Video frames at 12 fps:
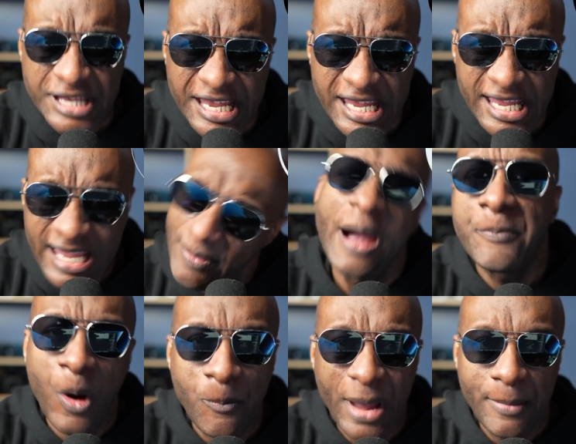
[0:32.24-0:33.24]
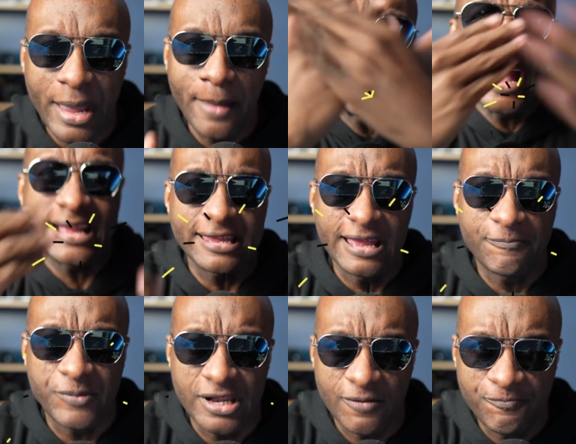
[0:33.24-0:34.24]
Team Apple, baby. Back again
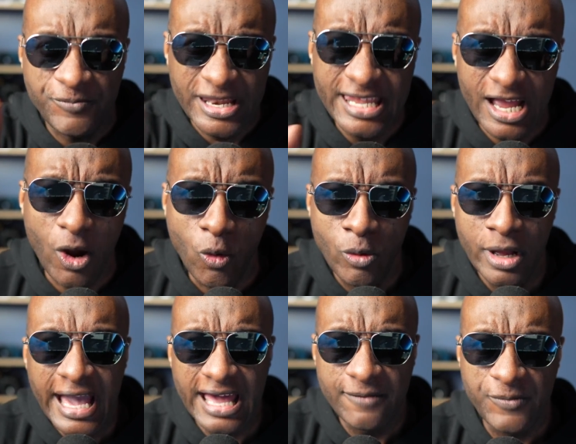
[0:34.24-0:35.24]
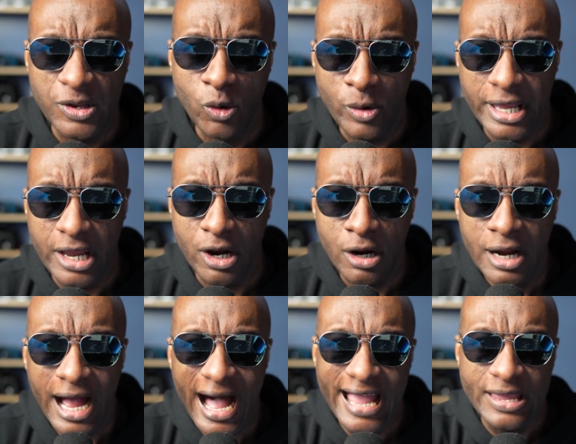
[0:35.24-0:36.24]
for another video. And if you're new here,
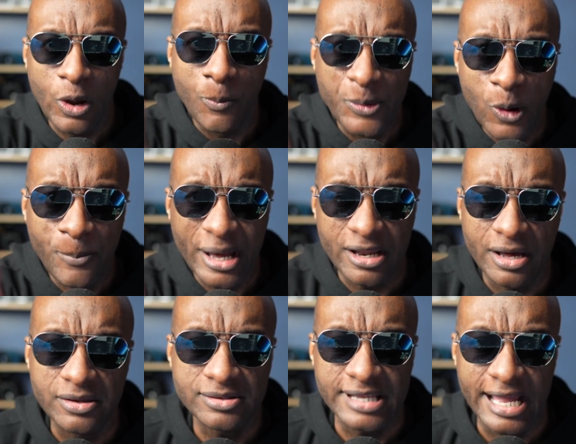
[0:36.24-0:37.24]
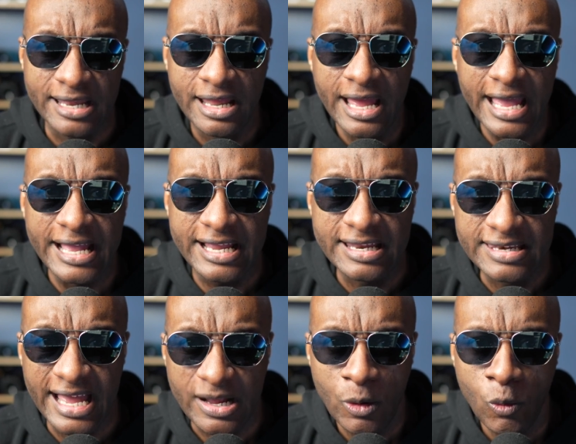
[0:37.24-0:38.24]
I help you better understand and
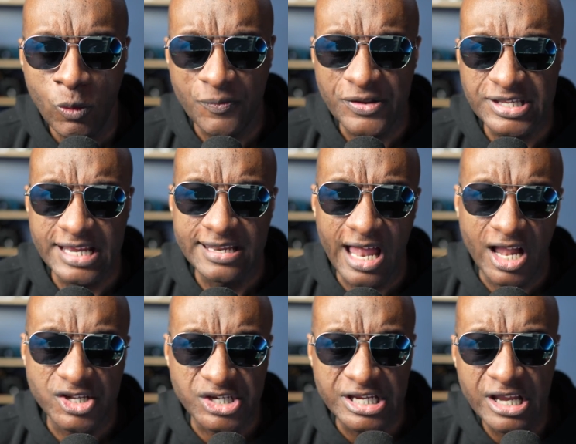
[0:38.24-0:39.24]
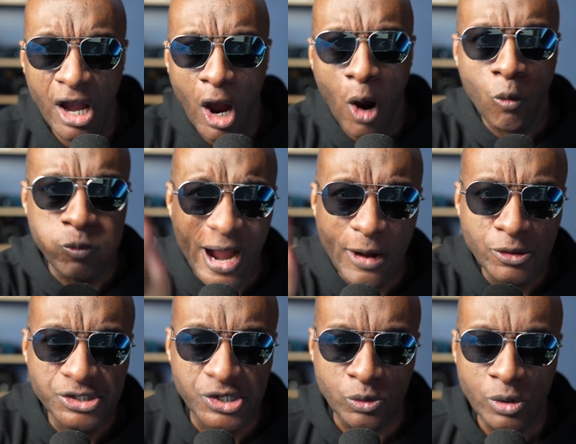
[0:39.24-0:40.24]
connect with the technology
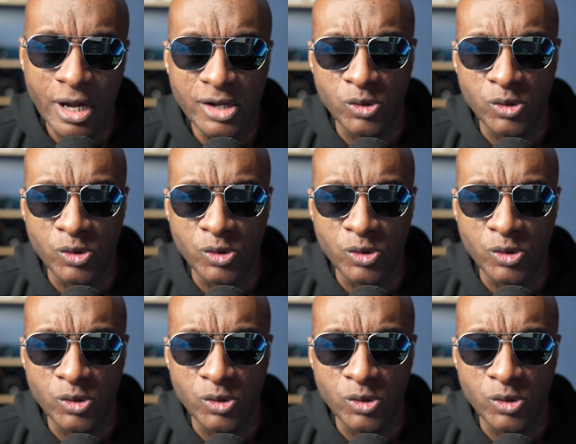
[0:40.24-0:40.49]
around you.